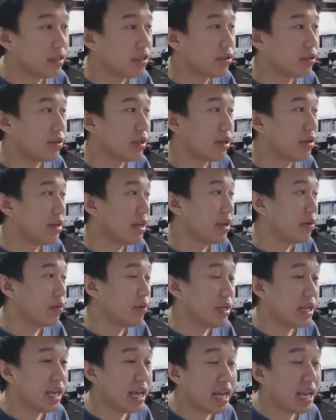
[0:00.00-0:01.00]
So now that
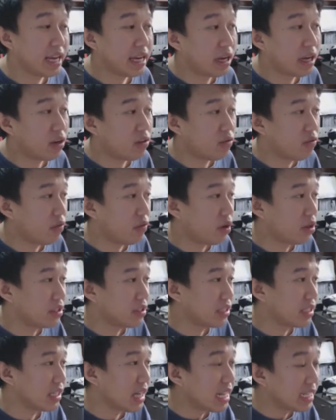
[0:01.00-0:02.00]
we add our
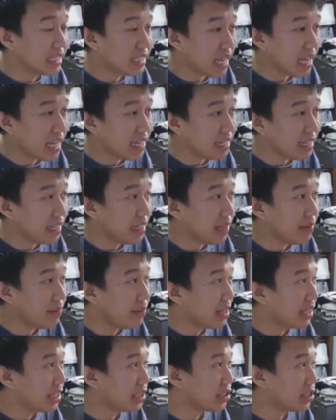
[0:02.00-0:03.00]
fonts, let's add the
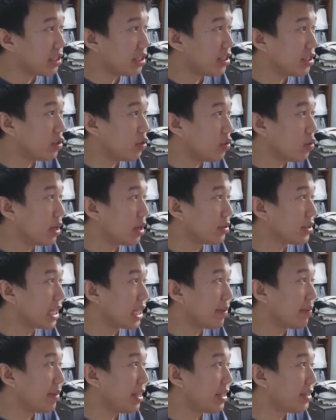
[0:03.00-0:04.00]
image into our
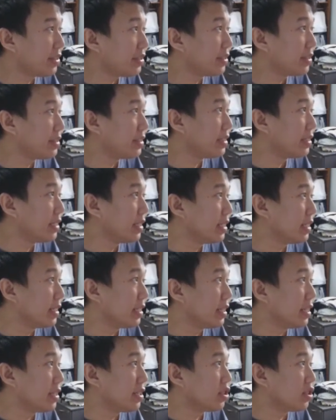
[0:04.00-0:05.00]
thumbnail.
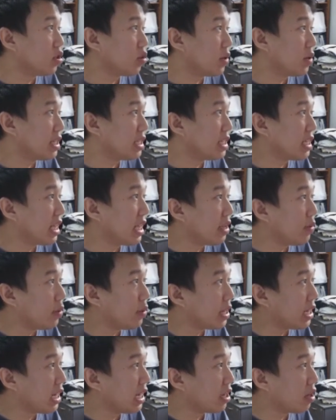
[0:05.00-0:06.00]
So once again, we
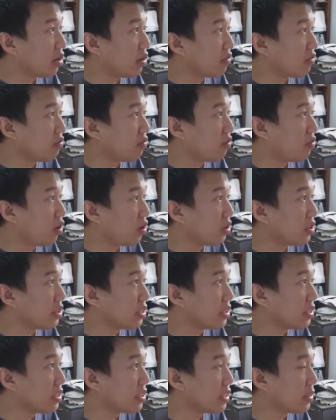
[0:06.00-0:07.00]
click on
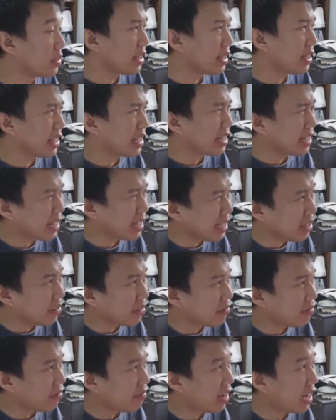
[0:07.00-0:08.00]
fonts, can click
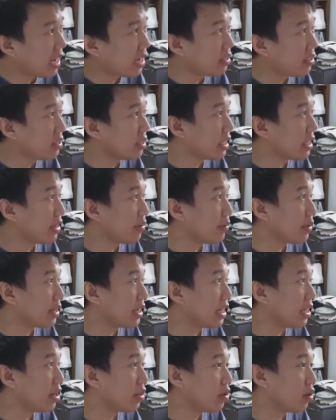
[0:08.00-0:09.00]
on file, and we
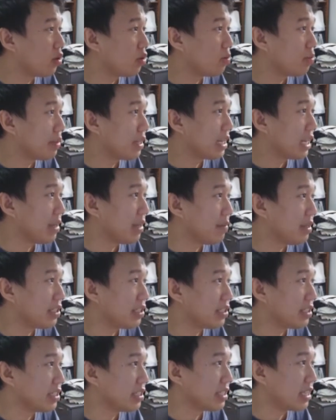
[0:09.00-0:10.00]
click on open
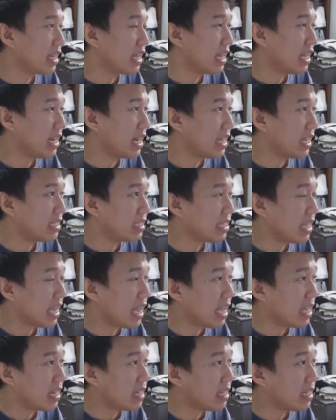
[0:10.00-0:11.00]
images, and let's
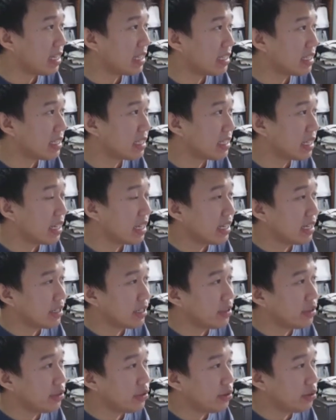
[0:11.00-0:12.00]
add this
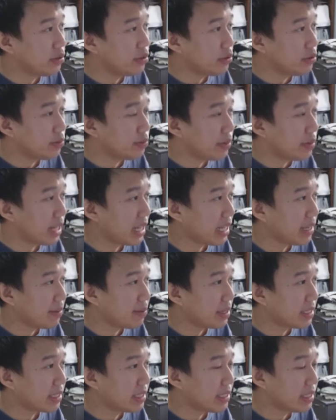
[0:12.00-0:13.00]
YouTube play
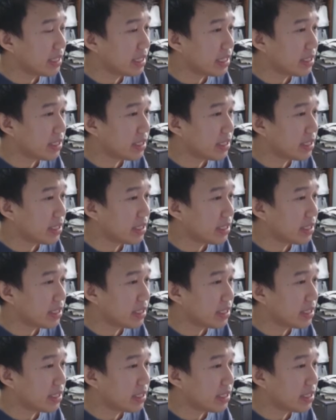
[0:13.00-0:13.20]
button